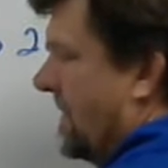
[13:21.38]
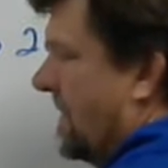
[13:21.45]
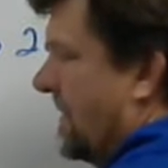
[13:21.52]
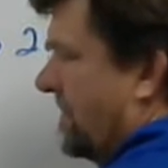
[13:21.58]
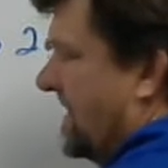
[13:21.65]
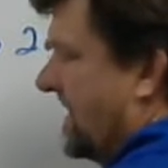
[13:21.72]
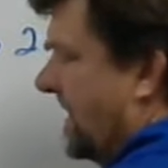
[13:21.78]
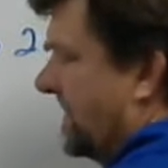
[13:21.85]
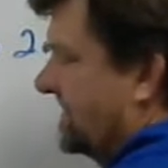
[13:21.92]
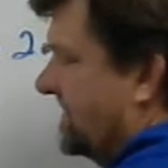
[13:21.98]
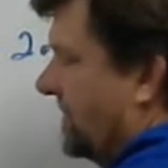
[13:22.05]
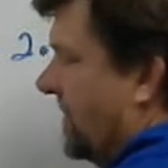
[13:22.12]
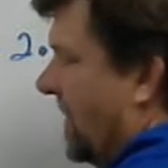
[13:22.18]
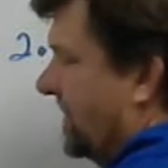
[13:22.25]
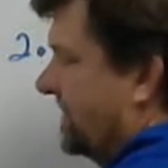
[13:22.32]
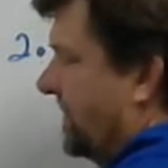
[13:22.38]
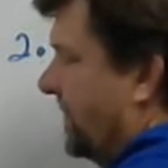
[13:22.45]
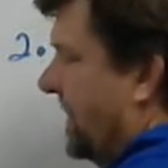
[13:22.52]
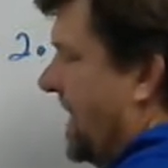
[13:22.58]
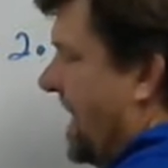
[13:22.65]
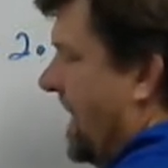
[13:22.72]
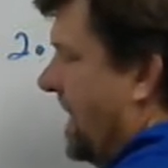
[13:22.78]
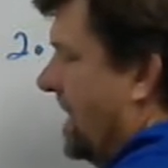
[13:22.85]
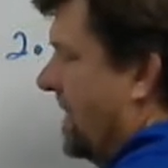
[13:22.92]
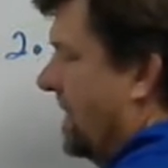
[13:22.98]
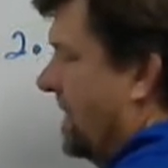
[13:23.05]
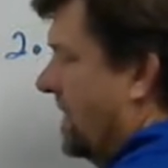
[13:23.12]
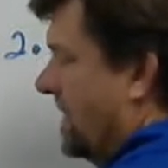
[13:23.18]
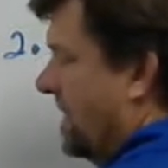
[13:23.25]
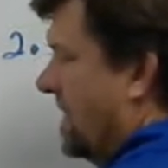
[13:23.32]
becomes a multiplier,
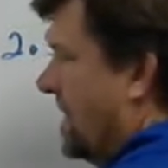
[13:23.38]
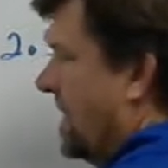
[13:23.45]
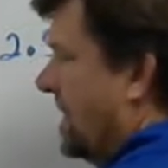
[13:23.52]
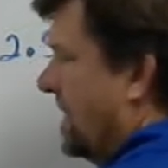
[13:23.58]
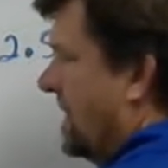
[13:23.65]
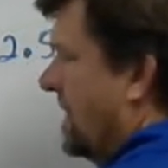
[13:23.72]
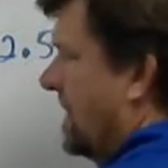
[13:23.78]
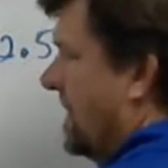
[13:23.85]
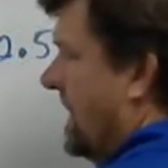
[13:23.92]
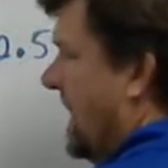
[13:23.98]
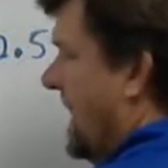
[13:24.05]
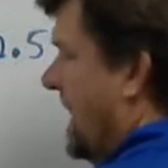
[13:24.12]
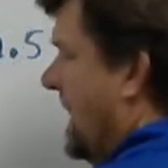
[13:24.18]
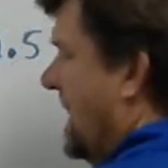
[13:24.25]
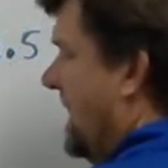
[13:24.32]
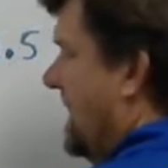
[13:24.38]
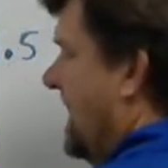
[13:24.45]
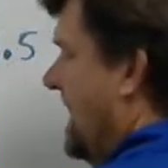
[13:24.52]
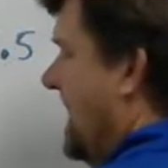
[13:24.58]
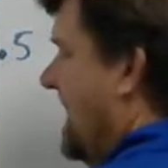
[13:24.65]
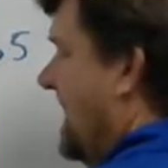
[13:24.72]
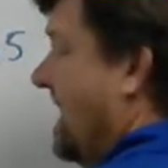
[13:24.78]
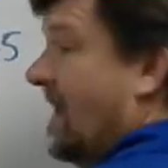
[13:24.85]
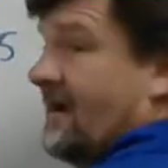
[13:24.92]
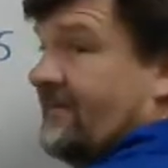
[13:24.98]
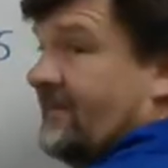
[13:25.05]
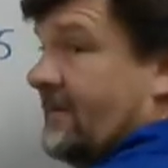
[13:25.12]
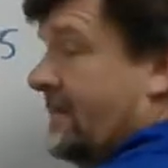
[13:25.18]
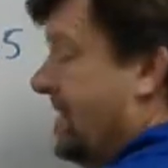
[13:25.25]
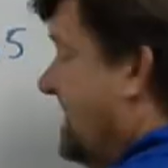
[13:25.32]
and I have
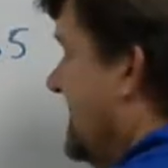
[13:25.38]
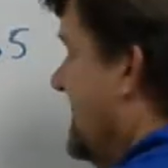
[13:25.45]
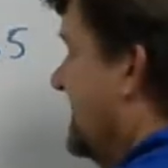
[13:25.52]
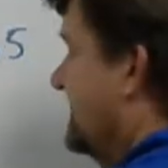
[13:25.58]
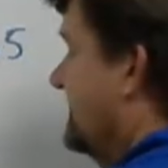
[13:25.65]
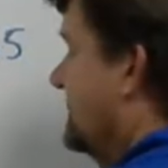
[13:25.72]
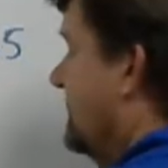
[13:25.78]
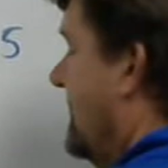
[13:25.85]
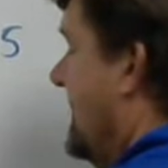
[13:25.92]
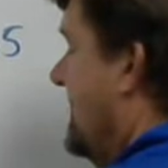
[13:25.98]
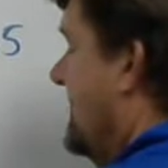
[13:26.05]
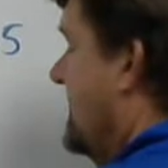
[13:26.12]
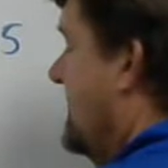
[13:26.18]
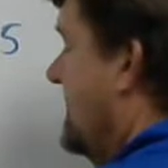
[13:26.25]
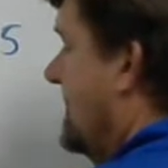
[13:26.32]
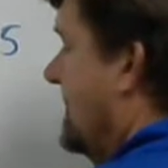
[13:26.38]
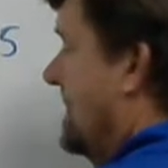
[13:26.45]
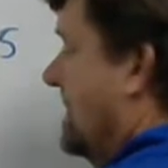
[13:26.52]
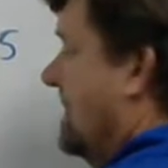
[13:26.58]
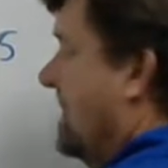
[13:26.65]
this right here.